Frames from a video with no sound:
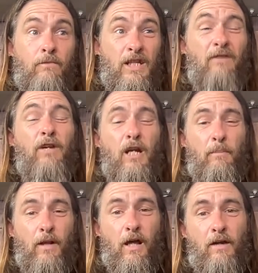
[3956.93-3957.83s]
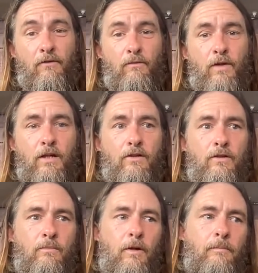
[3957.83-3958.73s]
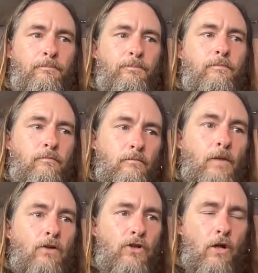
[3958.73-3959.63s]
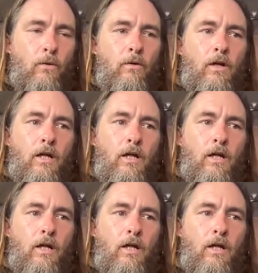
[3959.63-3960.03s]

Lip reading: giving up a lot of conveniences. But so